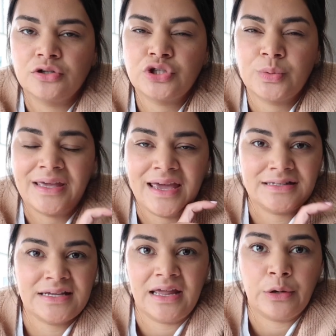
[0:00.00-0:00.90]
on doing
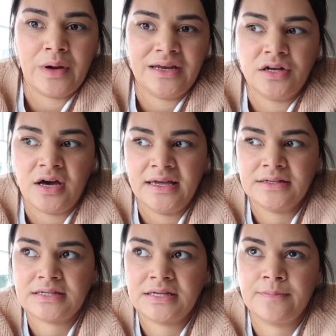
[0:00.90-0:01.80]
our takeaway
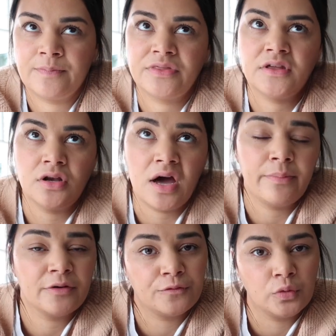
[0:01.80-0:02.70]
night the
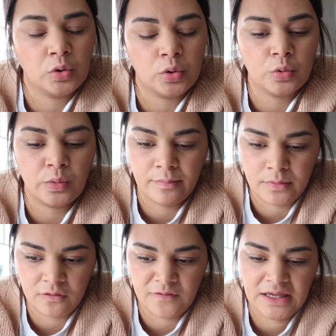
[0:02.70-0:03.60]
night before we're
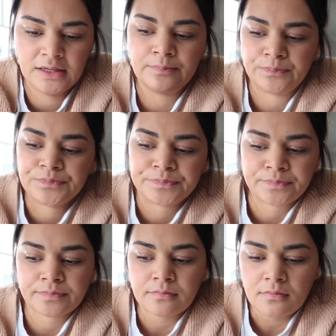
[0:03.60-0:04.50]
moving.
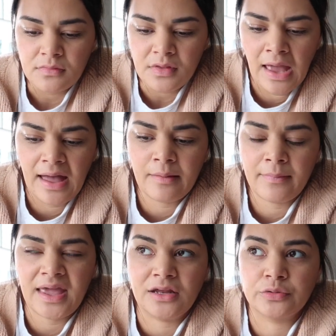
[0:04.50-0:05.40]

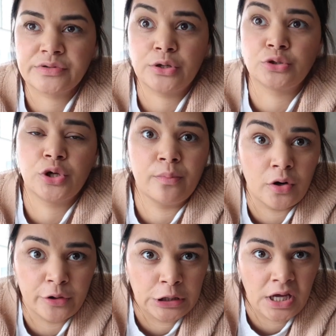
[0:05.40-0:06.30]
And also
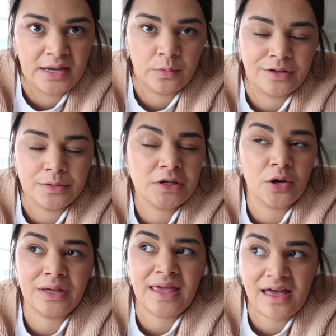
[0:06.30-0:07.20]
tomorrow night we're going to be
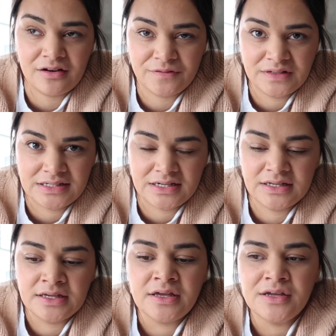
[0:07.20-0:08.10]
going out for
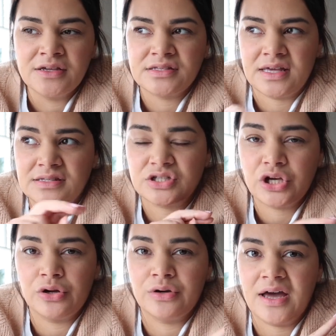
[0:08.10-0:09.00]
dinner. So that's
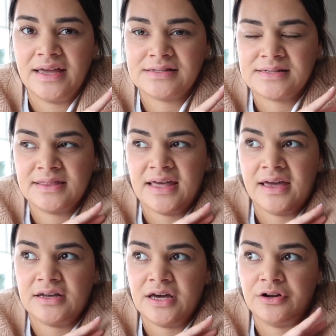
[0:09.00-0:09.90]
2 nights
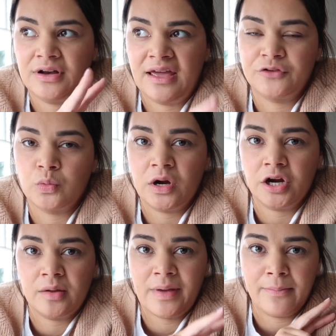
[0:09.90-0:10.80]
that I don't have to
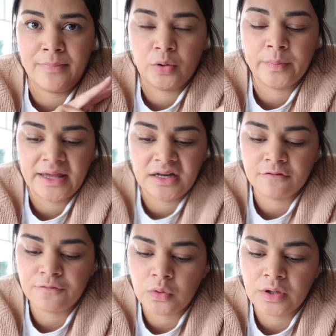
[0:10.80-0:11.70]
worry about meal
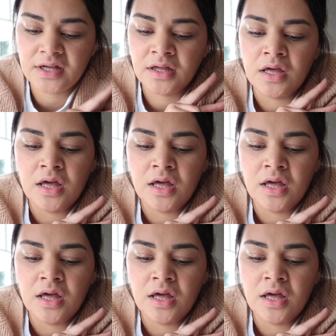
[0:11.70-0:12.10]
planning for,